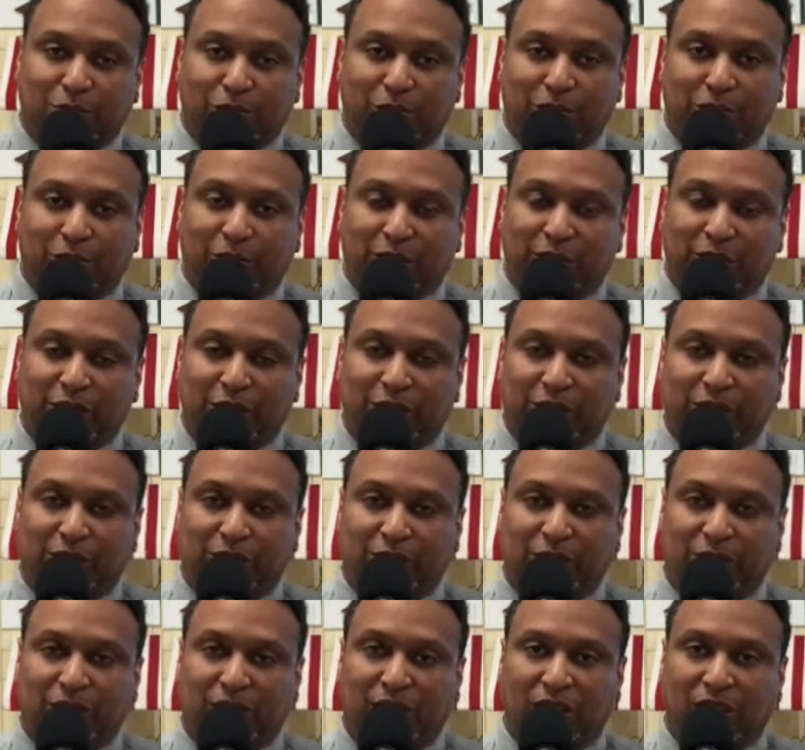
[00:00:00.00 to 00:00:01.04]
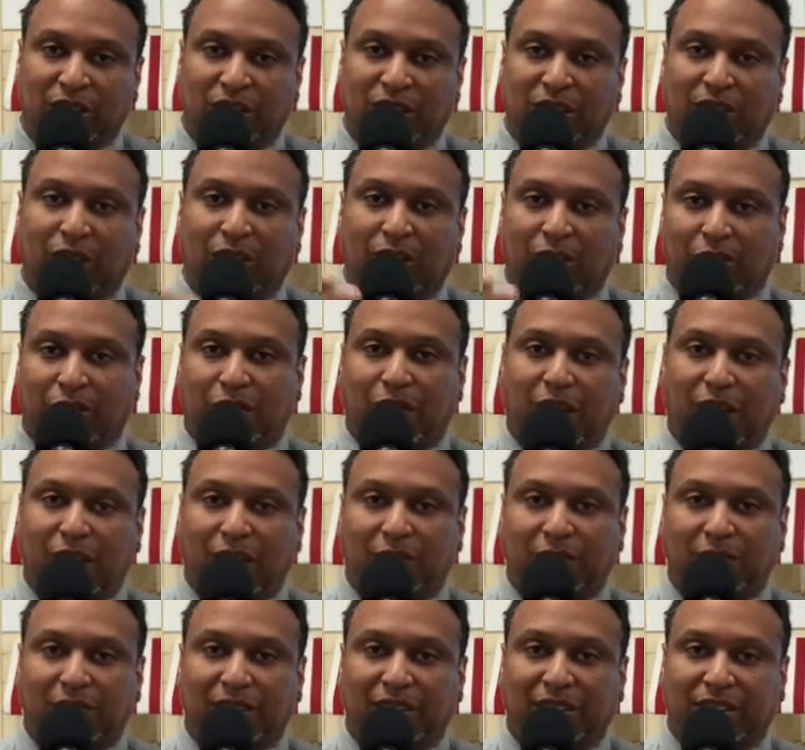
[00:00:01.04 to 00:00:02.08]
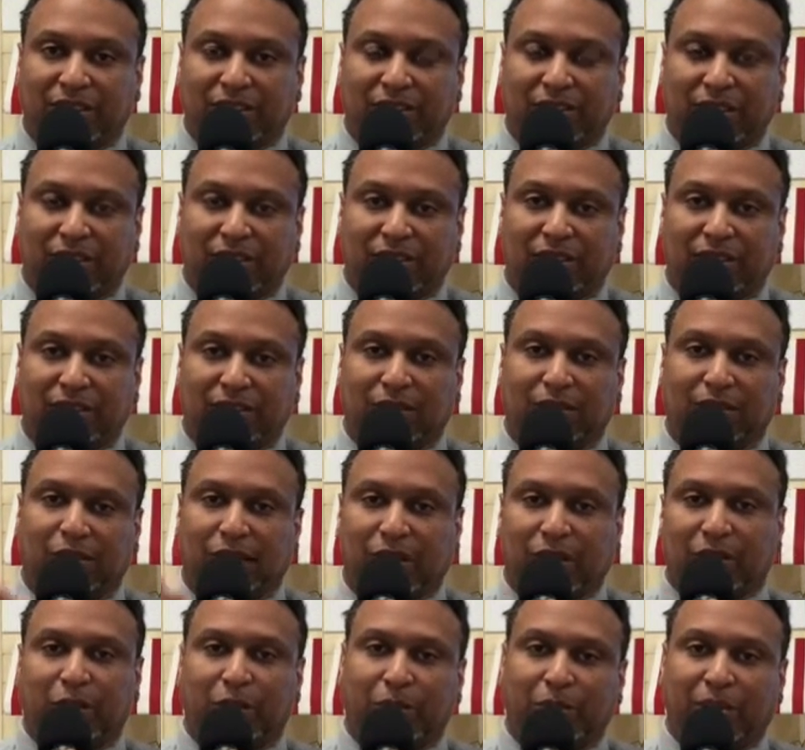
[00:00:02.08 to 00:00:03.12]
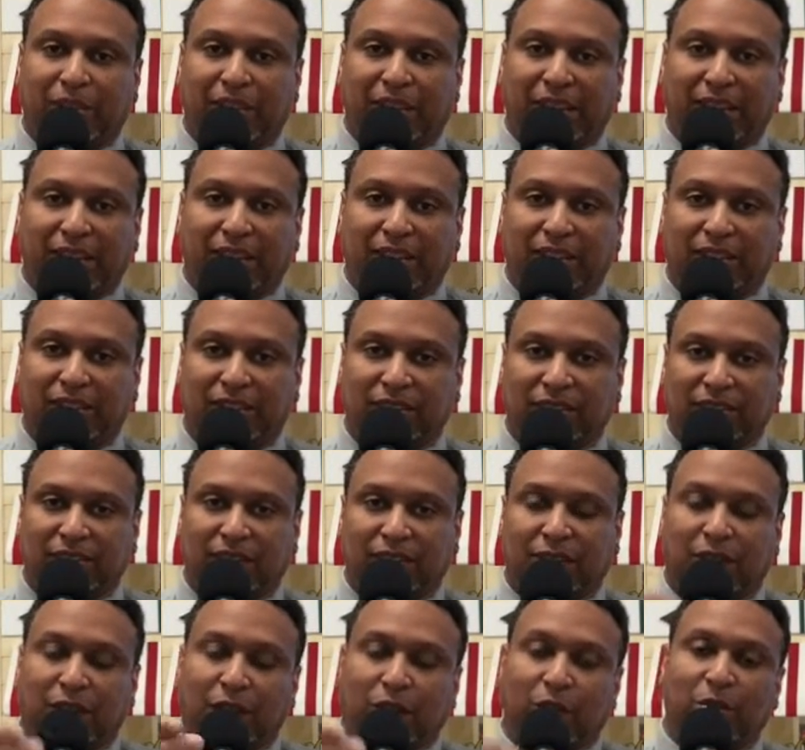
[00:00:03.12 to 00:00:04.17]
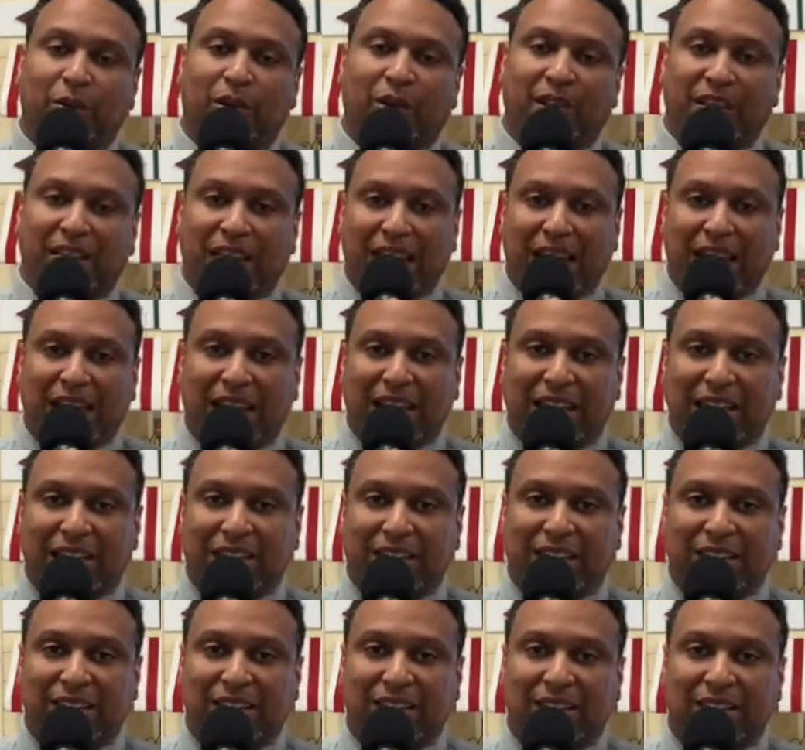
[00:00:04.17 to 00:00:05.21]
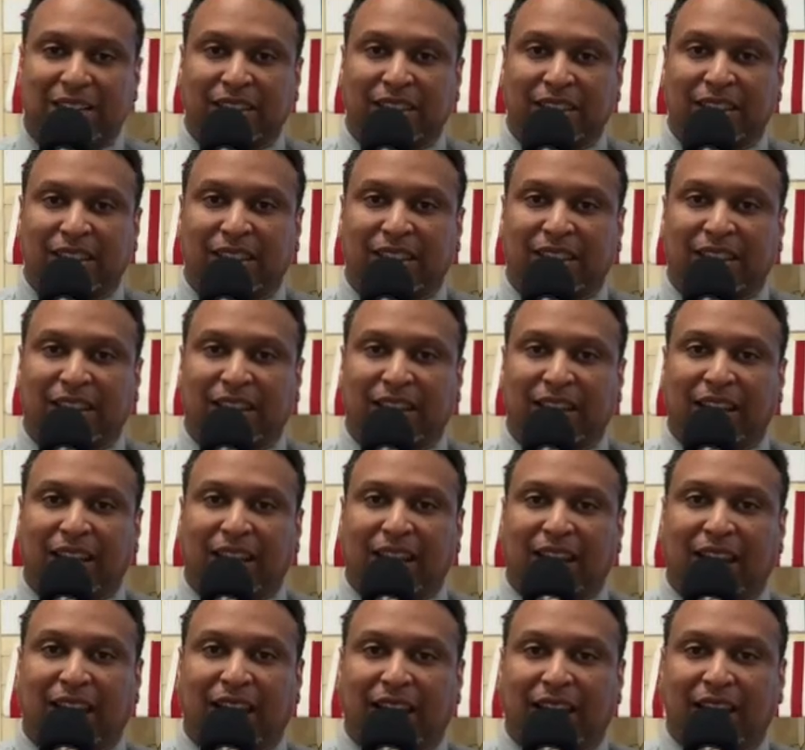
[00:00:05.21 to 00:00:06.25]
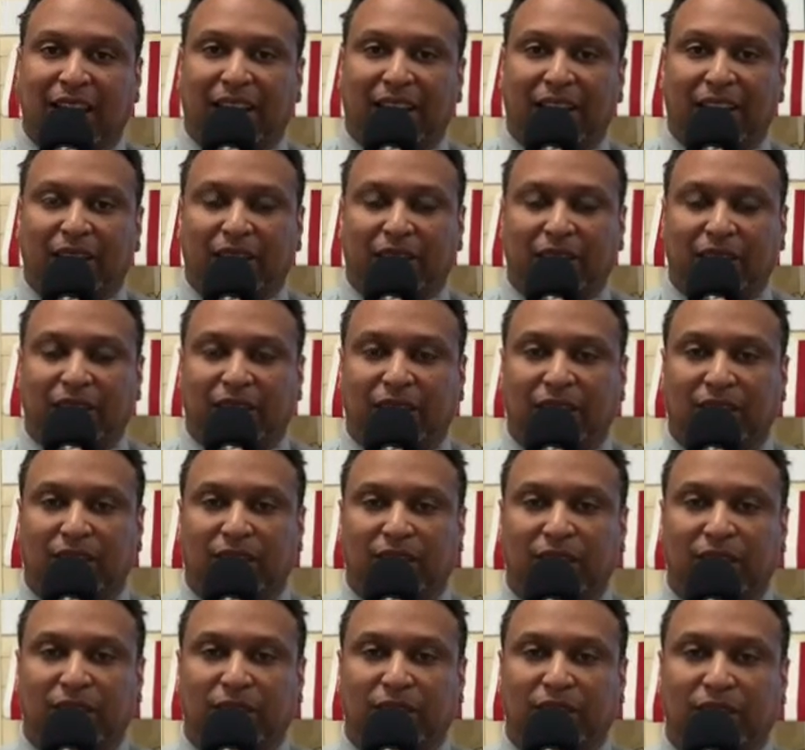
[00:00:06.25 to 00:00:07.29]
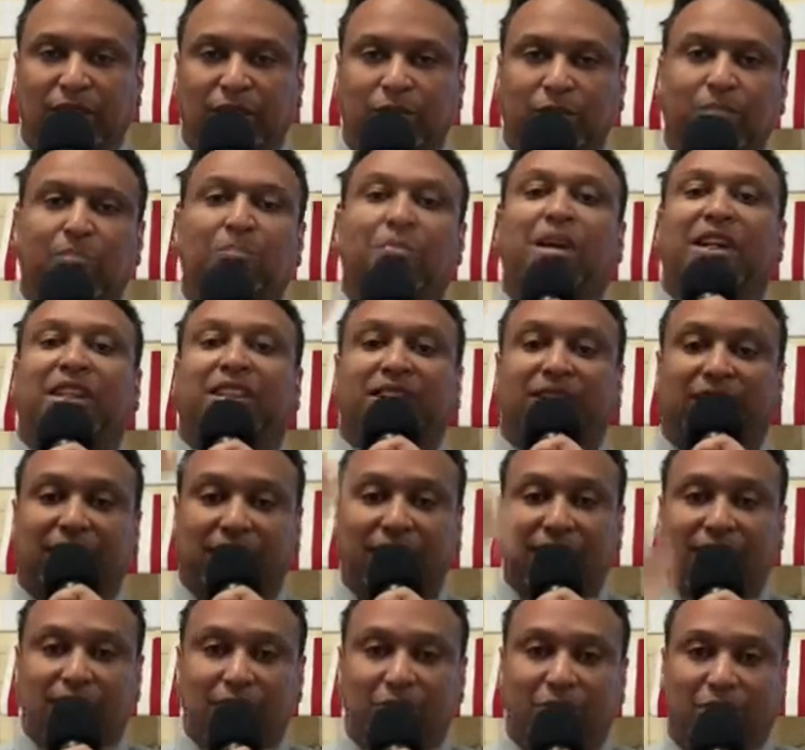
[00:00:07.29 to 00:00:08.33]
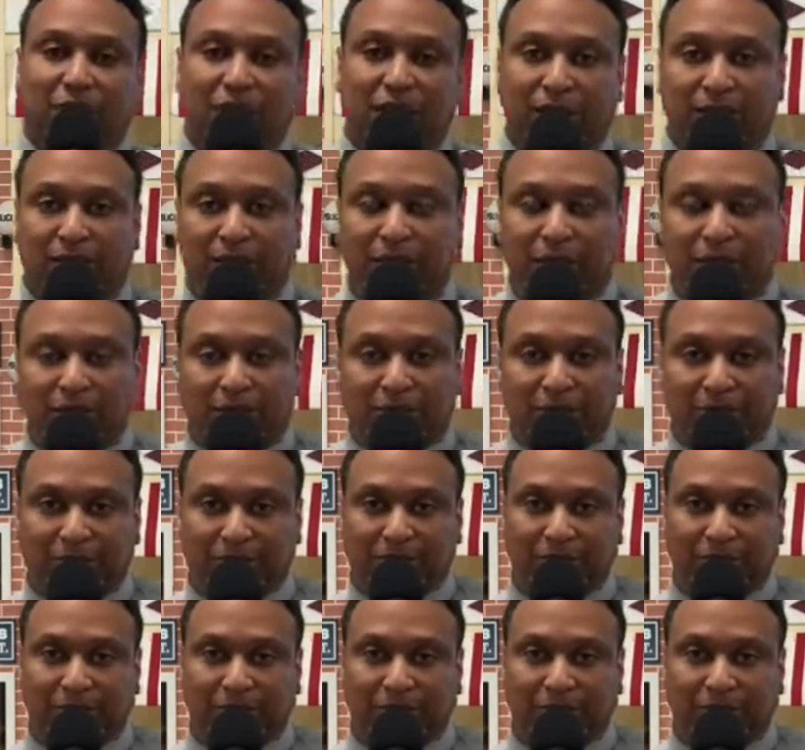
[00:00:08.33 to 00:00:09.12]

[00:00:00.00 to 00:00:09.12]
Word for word: before you, follow it, follow the plan, follow where it guides, and much success will come to you.